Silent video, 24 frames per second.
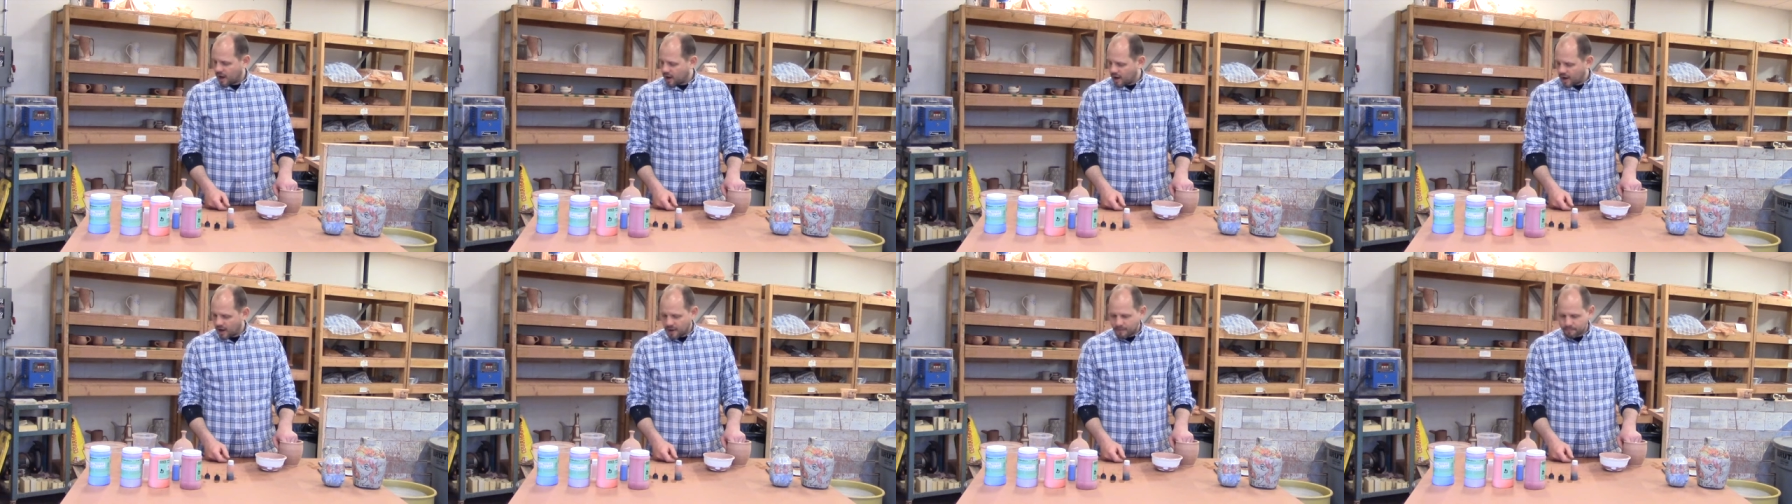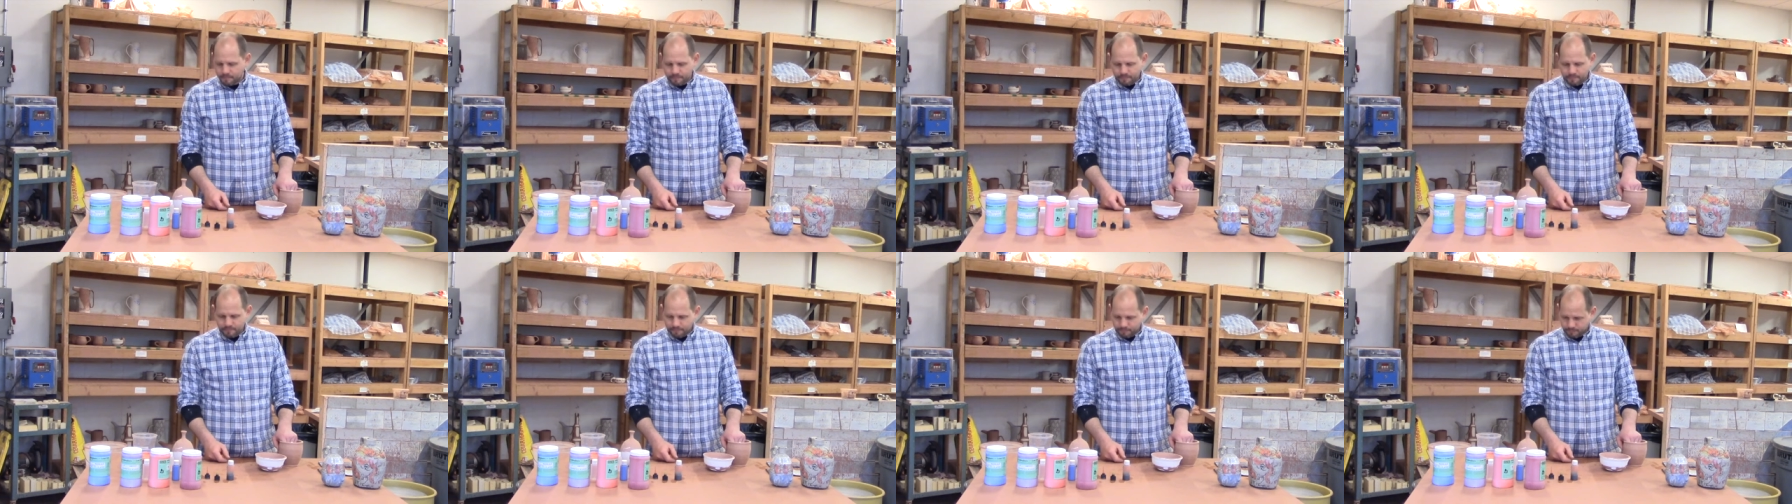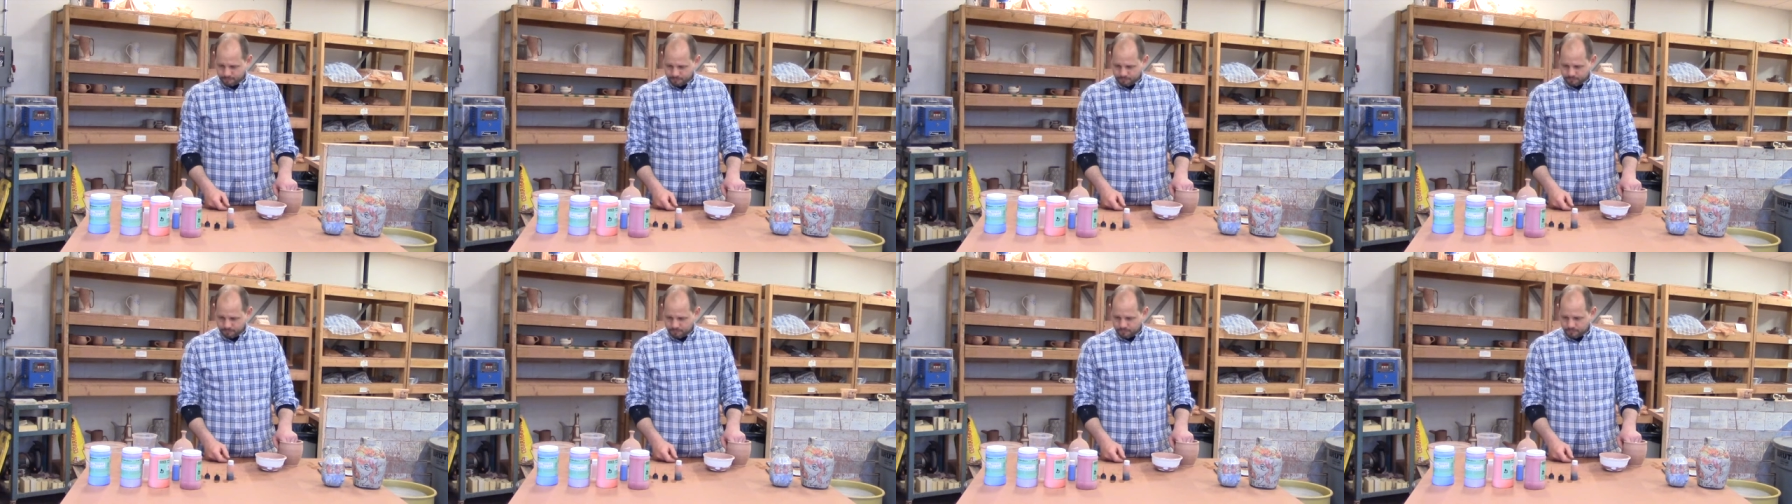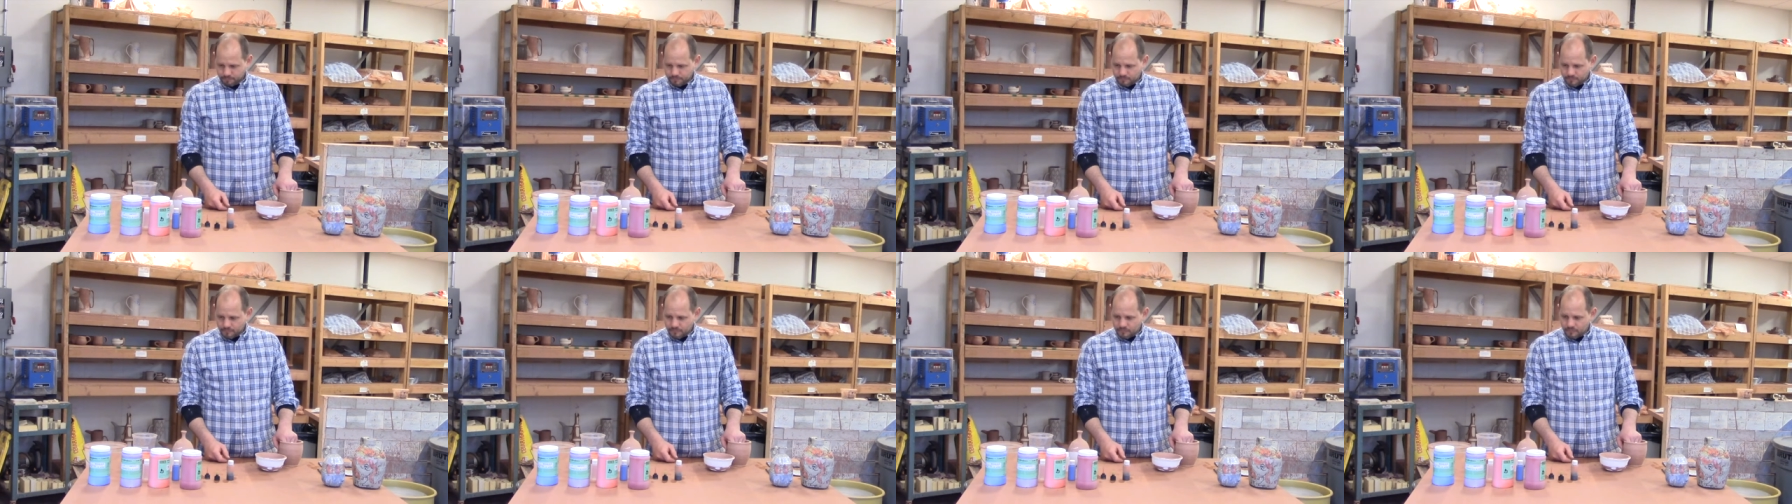Um,
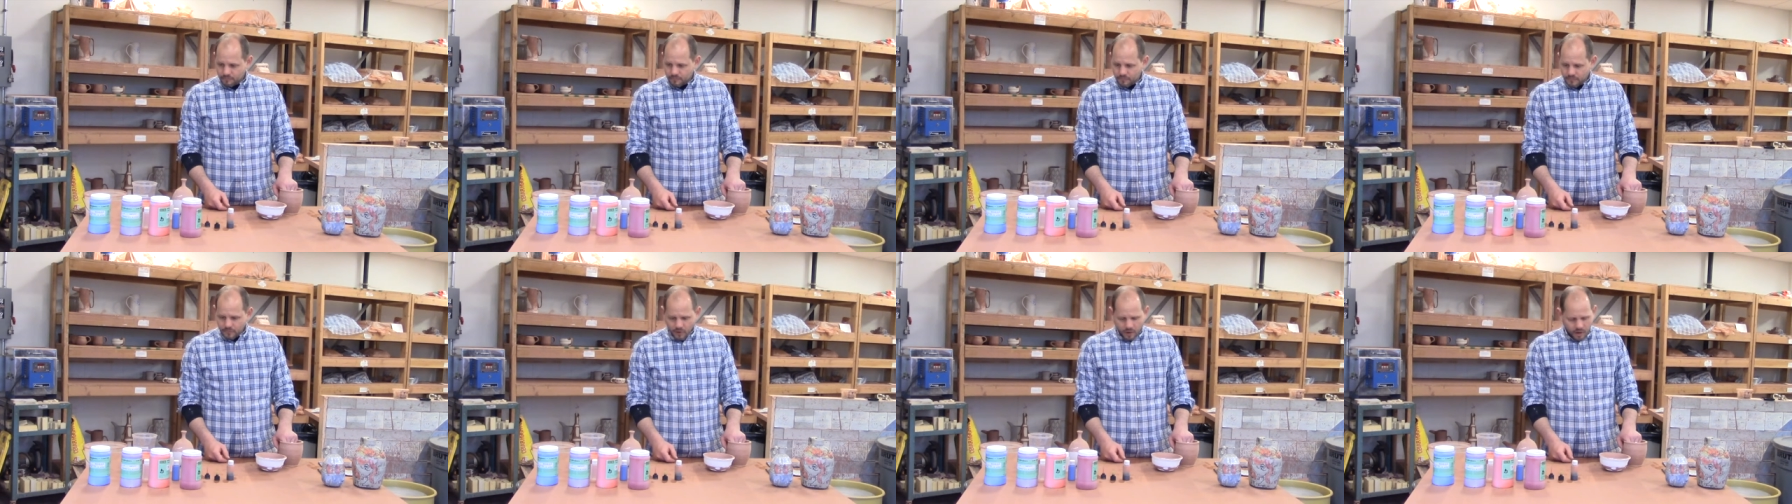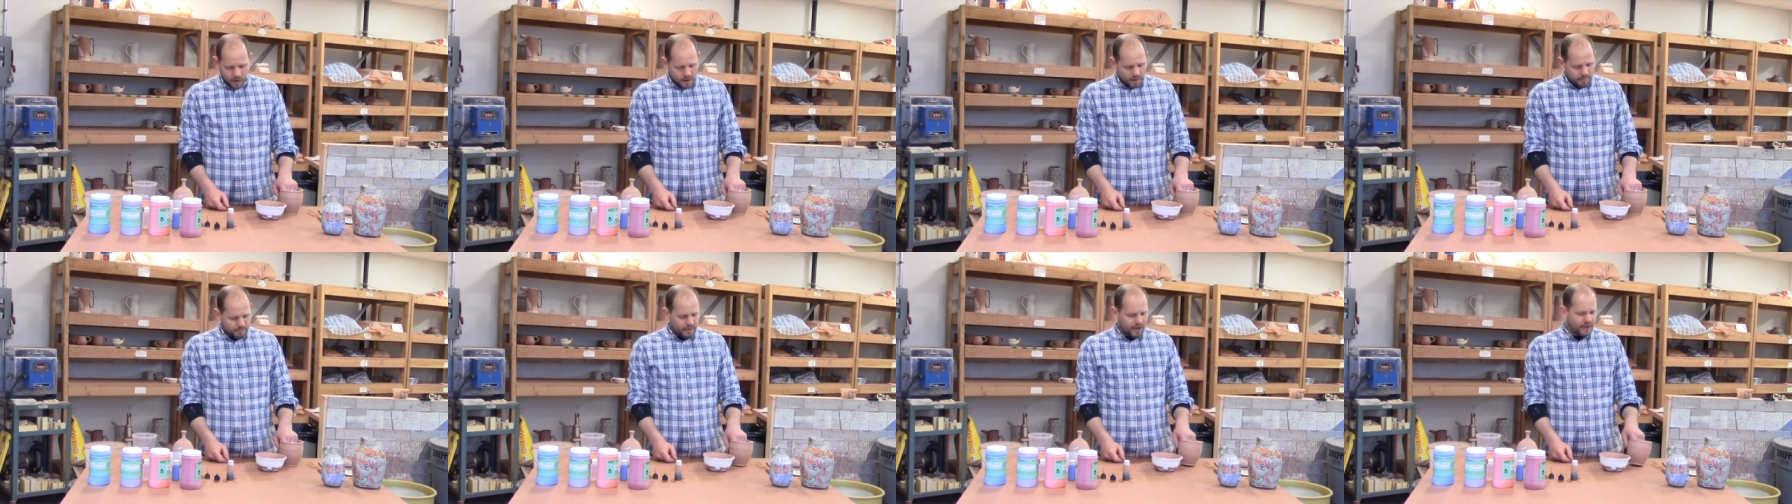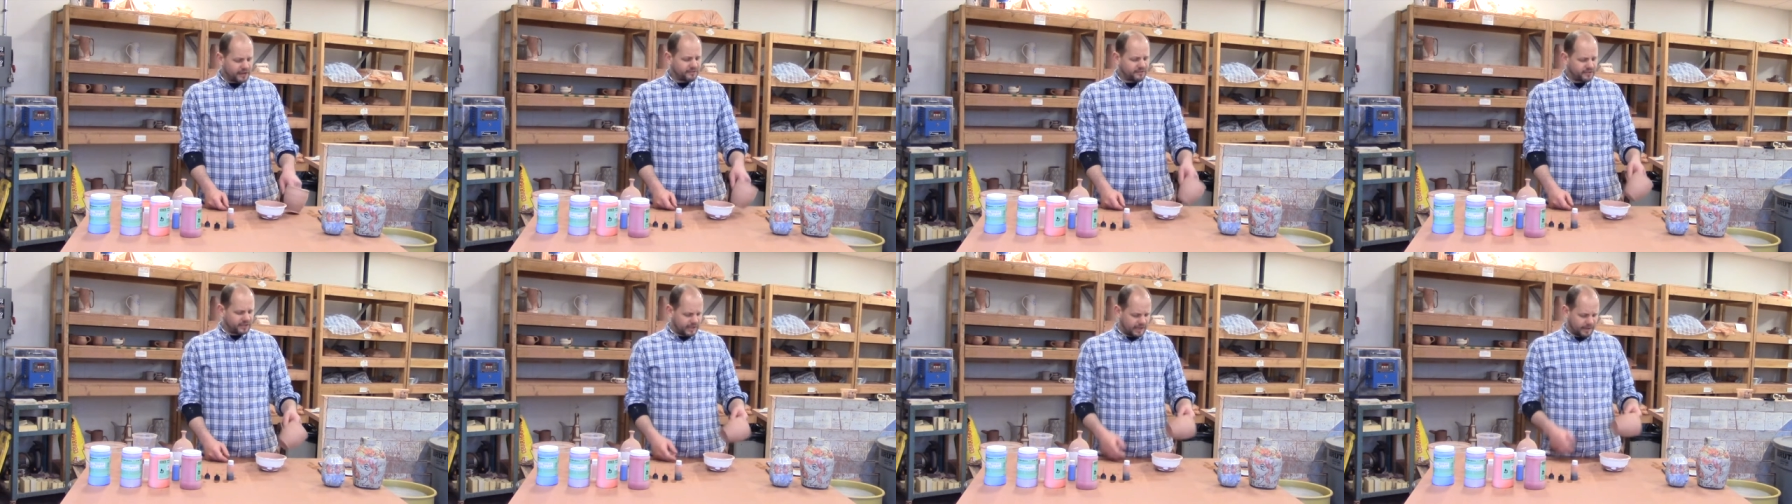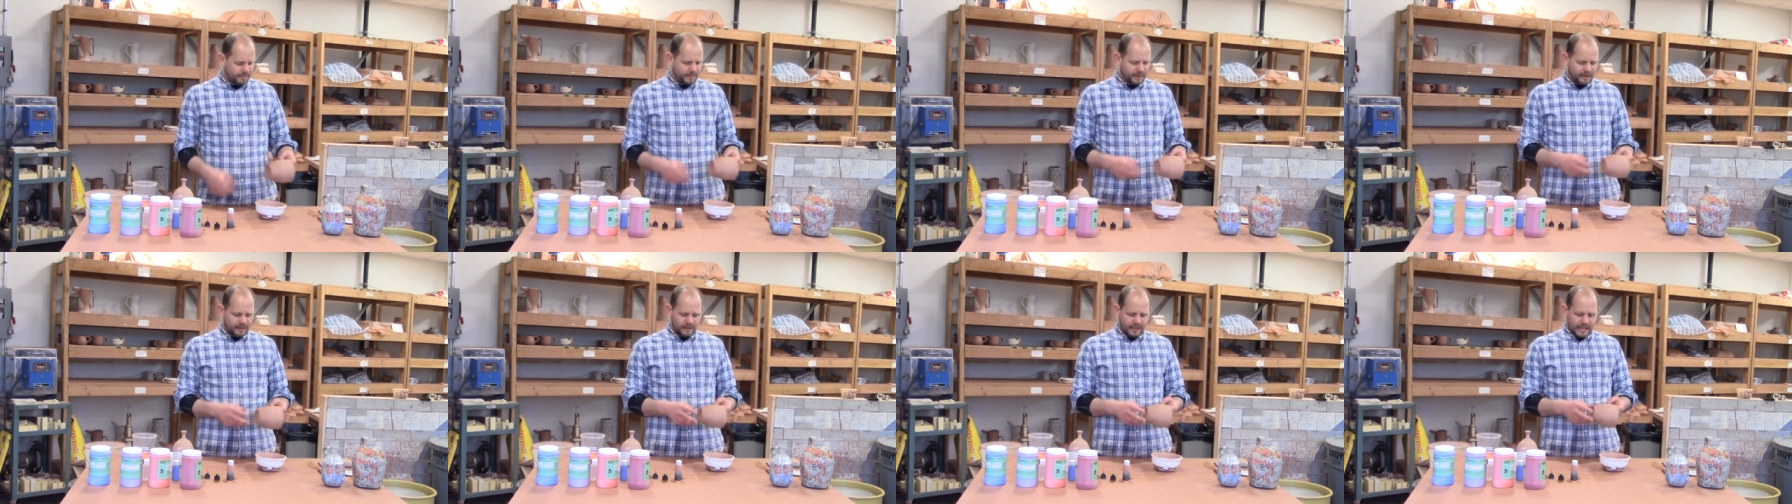
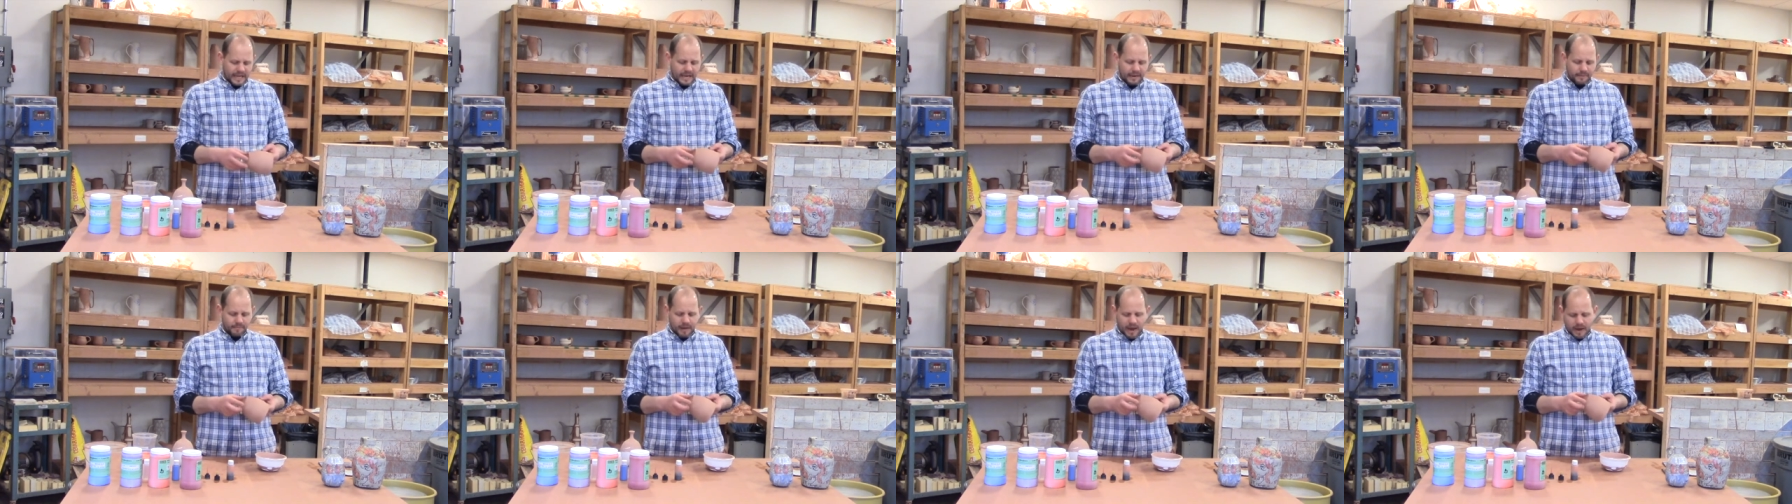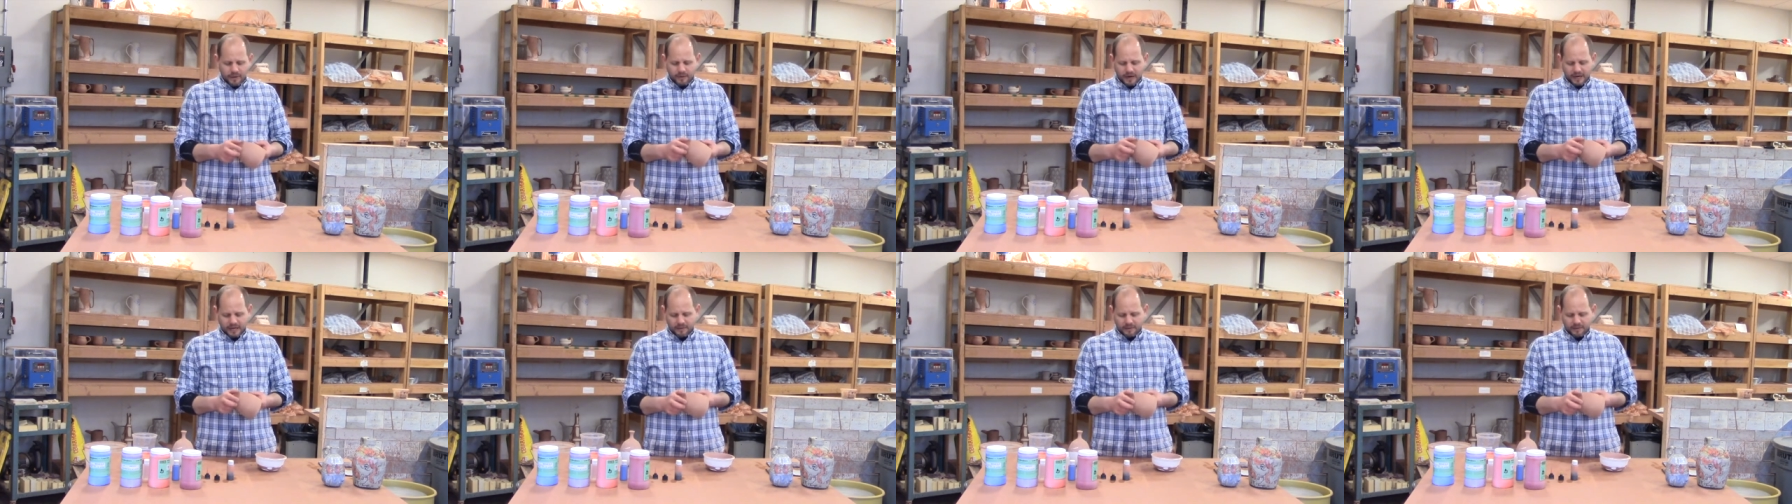but typically,